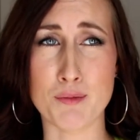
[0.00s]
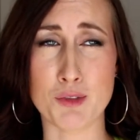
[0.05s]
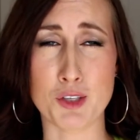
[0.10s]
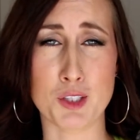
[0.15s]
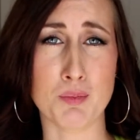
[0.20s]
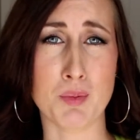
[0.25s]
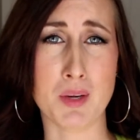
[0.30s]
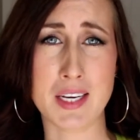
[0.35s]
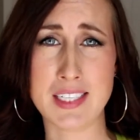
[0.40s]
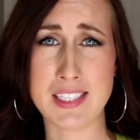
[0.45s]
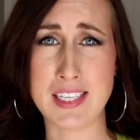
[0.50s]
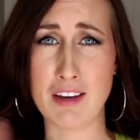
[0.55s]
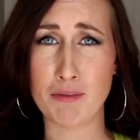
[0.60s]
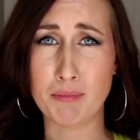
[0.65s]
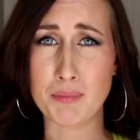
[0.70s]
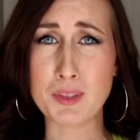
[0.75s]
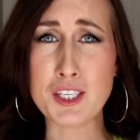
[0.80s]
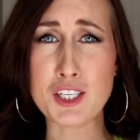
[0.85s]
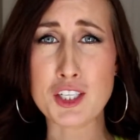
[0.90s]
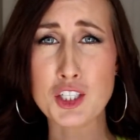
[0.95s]
just because I
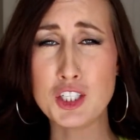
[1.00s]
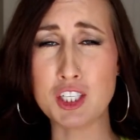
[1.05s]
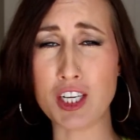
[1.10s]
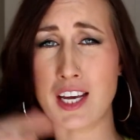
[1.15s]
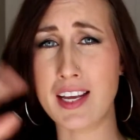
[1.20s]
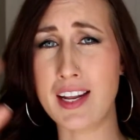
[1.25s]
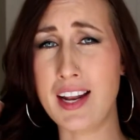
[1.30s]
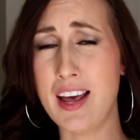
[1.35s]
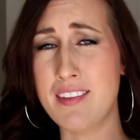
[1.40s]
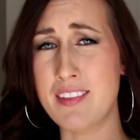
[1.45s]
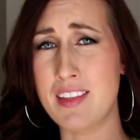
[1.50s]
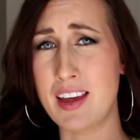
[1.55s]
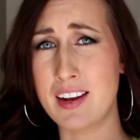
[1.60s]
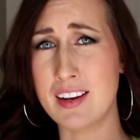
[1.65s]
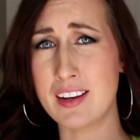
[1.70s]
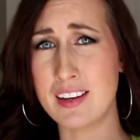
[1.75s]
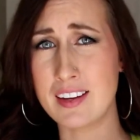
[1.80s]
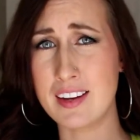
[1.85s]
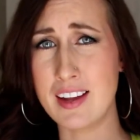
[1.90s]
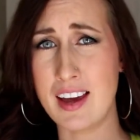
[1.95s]
bleached it and
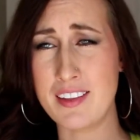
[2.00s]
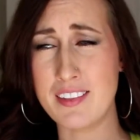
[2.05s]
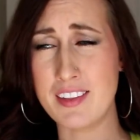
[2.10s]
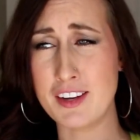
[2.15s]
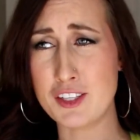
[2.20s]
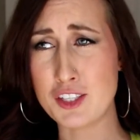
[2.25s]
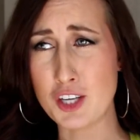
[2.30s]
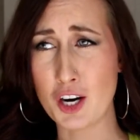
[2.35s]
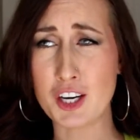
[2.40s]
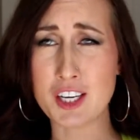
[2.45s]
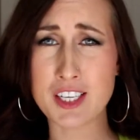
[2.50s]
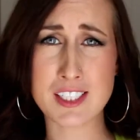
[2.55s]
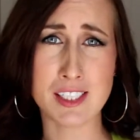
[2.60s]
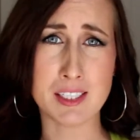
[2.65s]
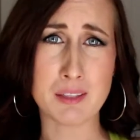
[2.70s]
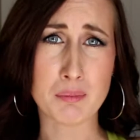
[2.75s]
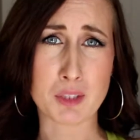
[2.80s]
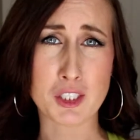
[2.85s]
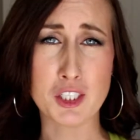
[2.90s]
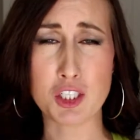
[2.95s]
then darkened
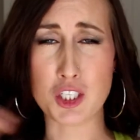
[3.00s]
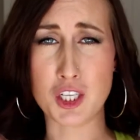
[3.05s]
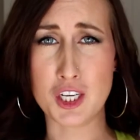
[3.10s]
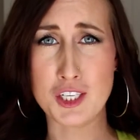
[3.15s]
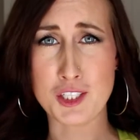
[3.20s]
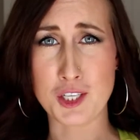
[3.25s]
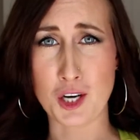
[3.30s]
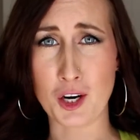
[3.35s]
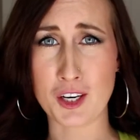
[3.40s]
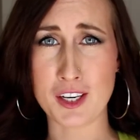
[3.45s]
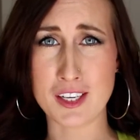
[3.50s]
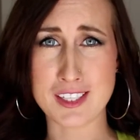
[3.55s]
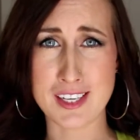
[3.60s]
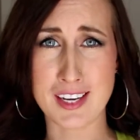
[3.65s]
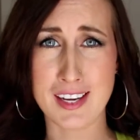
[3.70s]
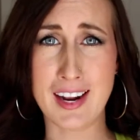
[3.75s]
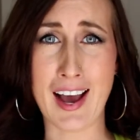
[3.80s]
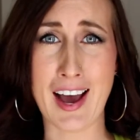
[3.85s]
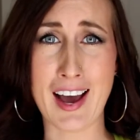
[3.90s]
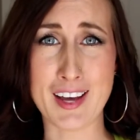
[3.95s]
it, bleached it and darkened
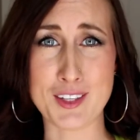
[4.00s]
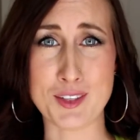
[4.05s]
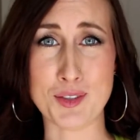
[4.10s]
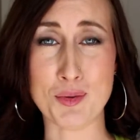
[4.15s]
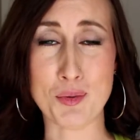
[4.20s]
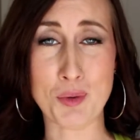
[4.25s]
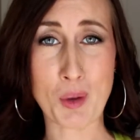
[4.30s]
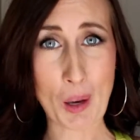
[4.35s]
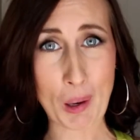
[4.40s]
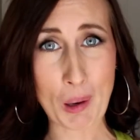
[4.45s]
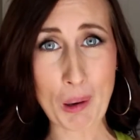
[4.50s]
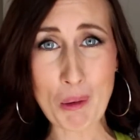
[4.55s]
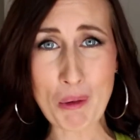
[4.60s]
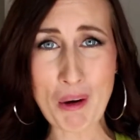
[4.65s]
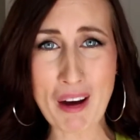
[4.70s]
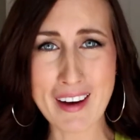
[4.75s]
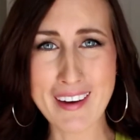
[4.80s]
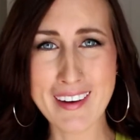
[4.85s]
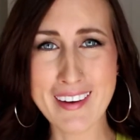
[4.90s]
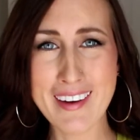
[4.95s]
it, as you know.